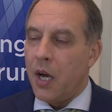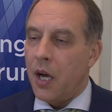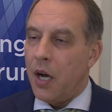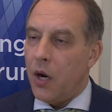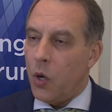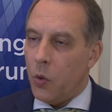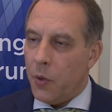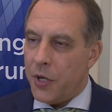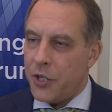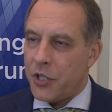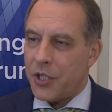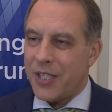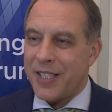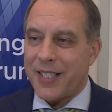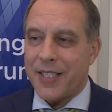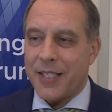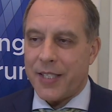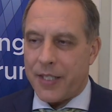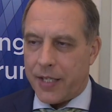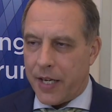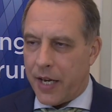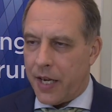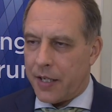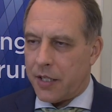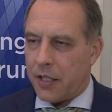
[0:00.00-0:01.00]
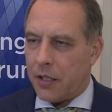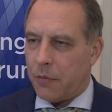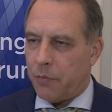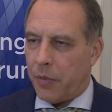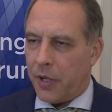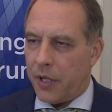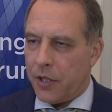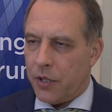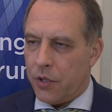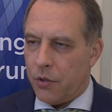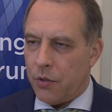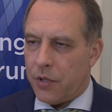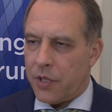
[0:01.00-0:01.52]
which started
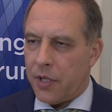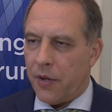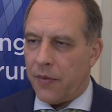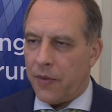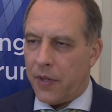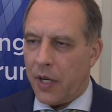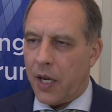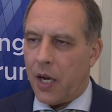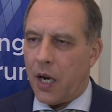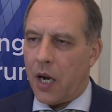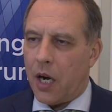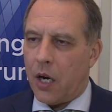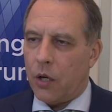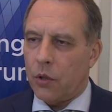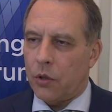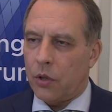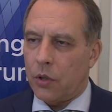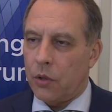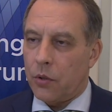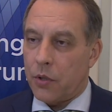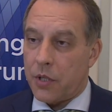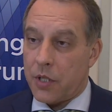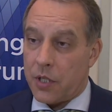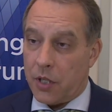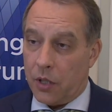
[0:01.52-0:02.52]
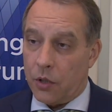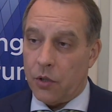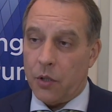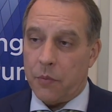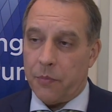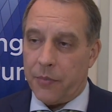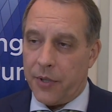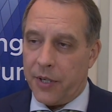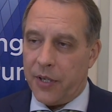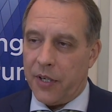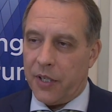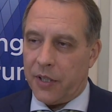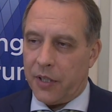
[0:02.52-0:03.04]
producing their outlooks long
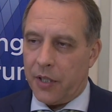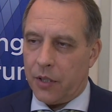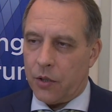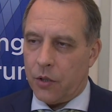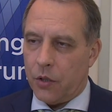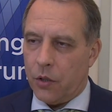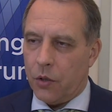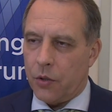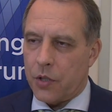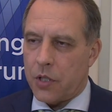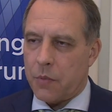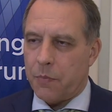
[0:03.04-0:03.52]
period ago.